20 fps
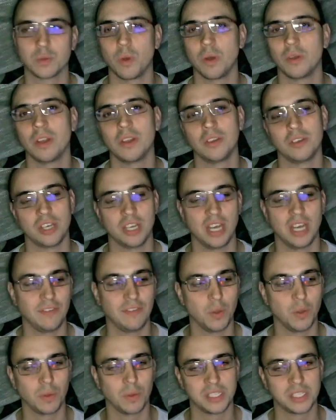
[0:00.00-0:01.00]
and if you
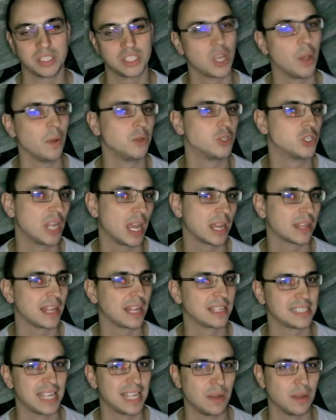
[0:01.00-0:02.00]
wanted to go and check that
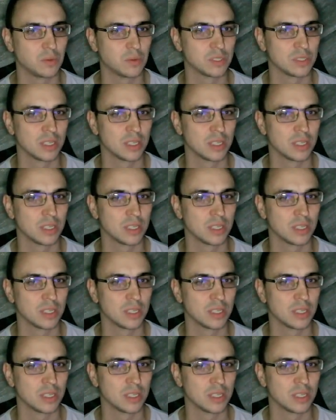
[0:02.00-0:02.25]
out.